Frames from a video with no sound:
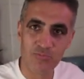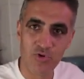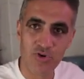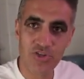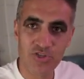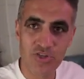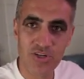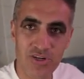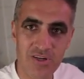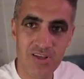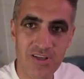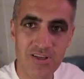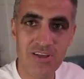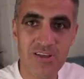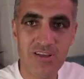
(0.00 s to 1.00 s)
the moisture,
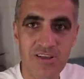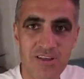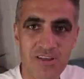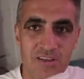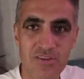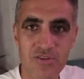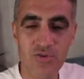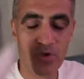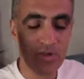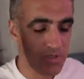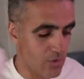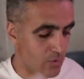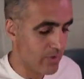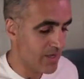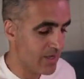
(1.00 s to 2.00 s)
throw
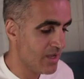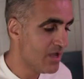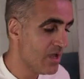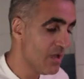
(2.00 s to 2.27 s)
it away.